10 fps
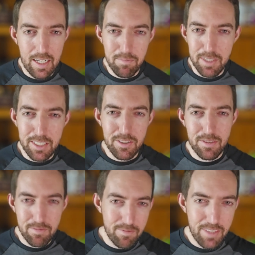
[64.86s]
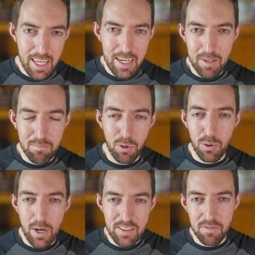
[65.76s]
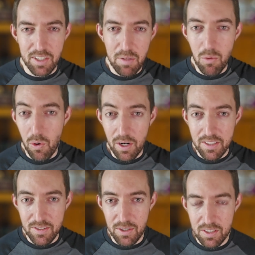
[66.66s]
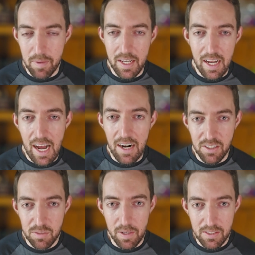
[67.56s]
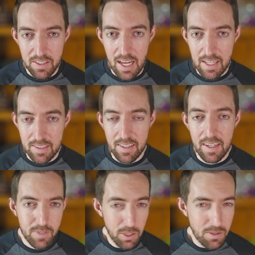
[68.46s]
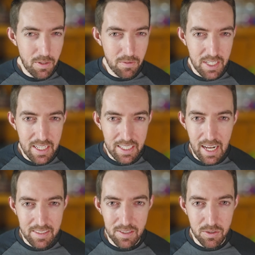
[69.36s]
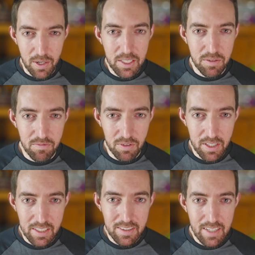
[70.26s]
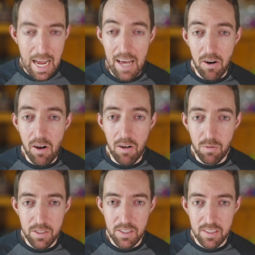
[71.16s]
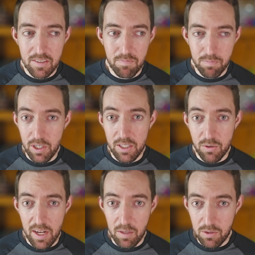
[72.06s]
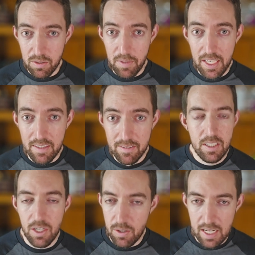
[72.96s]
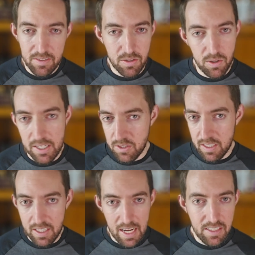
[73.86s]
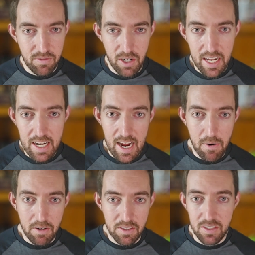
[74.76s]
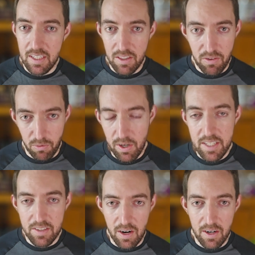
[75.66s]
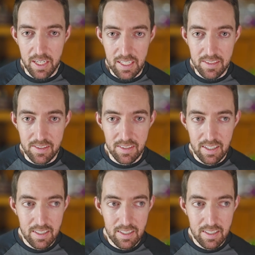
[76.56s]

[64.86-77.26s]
each getting progressively more as you expend higher spell slots. You also don't need concentration for this at all, which is pretty incredible to me. No concentration, lasts for 8 hours, 3 targets,